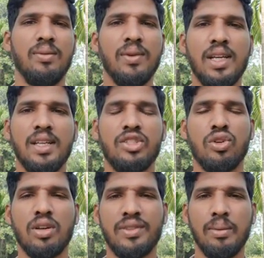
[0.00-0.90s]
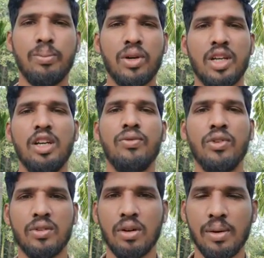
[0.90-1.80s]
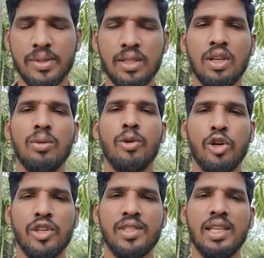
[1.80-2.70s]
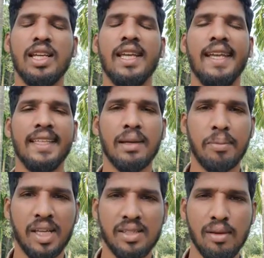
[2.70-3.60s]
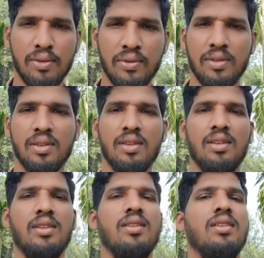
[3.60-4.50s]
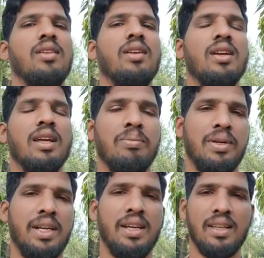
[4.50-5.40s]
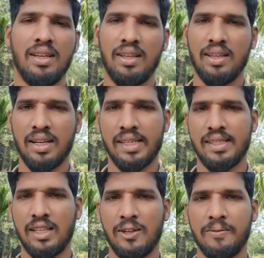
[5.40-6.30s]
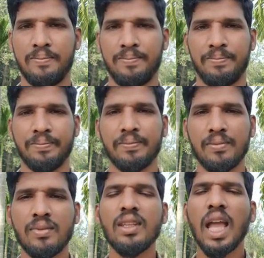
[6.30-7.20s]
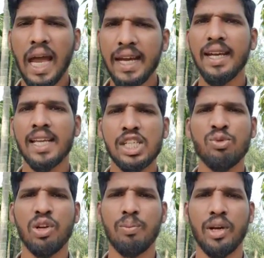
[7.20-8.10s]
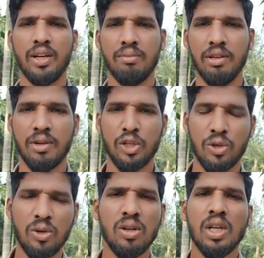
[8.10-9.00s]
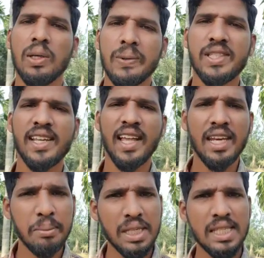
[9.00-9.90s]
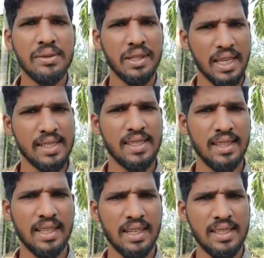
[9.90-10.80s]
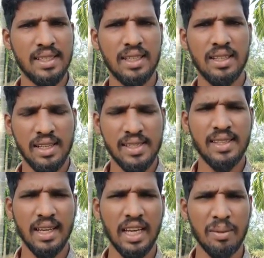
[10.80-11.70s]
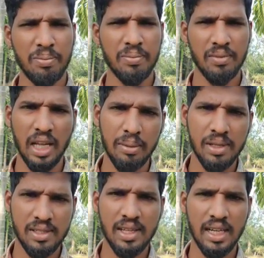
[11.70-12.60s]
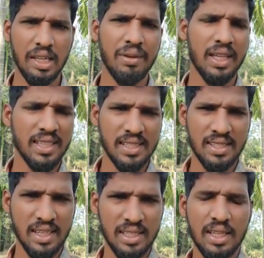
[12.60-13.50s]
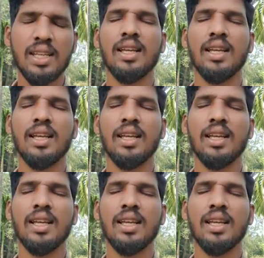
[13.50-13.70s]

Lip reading: Wheat is one of the important food crops producing in the place of temperate grassland. And next one point now we want to know, which are the animals we can see in the region. Is there any animals are living in this region?